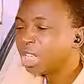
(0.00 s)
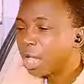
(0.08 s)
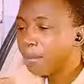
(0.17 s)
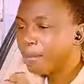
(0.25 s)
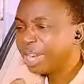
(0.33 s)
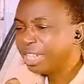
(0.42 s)

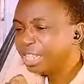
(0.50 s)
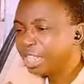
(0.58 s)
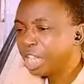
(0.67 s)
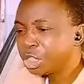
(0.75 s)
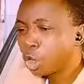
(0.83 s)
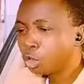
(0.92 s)

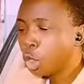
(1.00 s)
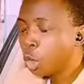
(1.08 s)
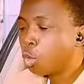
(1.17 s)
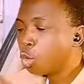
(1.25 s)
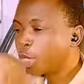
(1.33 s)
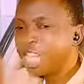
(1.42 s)
Meditation
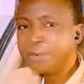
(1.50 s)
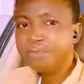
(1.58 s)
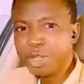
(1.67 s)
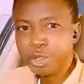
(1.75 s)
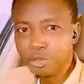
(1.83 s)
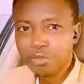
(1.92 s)
will keep
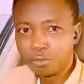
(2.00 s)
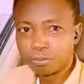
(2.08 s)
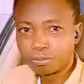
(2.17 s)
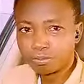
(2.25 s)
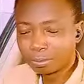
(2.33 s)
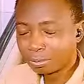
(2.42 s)
you.
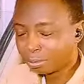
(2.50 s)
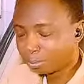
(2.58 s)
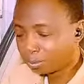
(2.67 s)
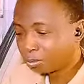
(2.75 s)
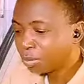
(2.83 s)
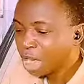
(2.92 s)

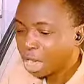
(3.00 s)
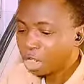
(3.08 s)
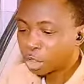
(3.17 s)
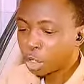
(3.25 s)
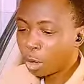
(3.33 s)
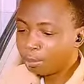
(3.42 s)

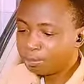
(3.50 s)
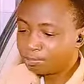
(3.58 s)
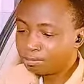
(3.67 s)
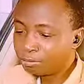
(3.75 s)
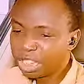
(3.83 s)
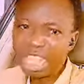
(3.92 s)
Some
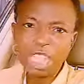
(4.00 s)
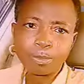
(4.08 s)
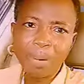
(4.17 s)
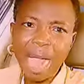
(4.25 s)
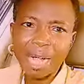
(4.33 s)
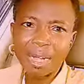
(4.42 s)
days
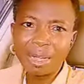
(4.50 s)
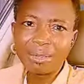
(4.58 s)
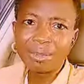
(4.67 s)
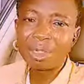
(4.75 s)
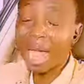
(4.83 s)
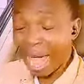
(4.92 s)
back,
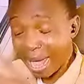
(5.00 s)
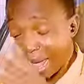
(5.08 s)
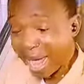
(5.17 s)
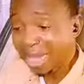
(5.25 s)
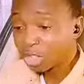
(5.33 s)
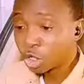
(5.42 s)
I
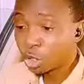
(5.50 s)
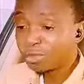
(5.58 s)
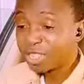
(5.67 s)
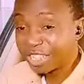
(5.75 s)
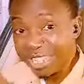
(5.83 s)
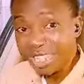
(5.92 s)
had some
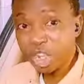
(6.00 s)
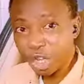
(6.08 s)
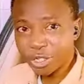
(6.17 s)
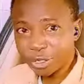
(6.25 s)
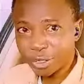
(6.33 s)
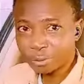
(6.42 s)

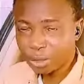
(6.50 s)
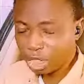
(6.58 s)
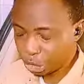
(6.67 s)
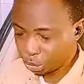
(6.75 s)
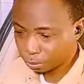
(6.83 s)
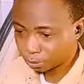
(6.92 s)
serious
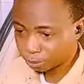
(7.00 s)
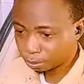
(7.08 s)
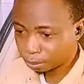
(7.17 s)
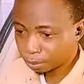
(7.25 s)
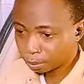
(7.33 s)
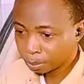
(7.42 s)
issue.
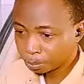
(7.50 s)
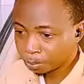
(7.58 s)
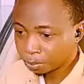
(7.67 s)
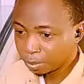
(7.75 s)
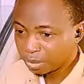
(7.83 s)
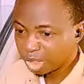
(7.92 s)

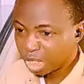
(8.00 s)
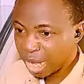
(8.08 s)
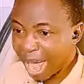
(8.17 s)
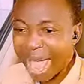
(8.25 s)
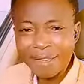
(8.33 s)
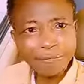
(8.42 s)

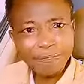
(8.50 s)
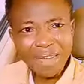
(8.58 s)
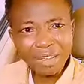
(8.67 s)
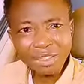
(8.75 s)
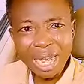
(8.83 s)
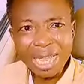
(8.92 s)
I
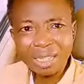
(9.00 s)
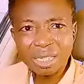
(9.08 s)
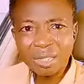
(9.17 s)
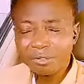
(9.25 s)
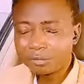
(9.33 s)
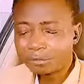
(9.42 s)
felt as
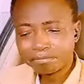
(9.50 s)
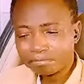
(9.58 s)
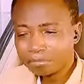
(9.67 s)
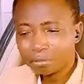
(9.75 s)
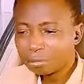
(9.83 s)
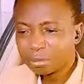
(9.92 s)
if
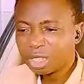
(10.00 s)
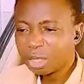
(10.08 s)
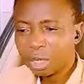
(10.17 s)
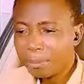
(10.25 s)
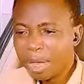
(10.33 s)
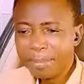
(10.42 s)

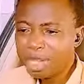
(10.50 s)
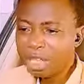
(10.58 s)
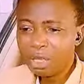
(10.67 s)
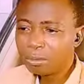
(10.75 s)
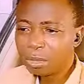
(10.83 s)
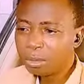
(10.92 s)

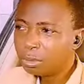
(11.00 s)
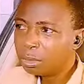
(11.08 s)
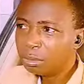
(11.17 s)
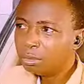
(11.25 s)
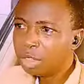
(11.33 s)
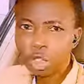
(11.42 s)
maybe
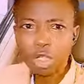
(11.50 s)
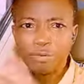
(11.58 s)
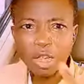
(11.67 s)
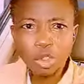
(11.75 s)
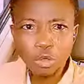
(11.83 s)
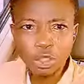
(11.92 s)
the
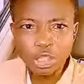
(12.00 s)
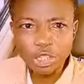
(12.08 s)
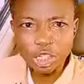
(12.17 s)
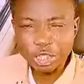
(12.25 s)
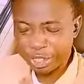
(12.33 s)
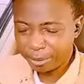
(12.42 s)
universe was
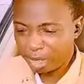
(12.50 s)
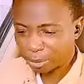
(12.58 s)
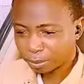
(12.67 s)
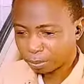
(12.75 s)
deserting me.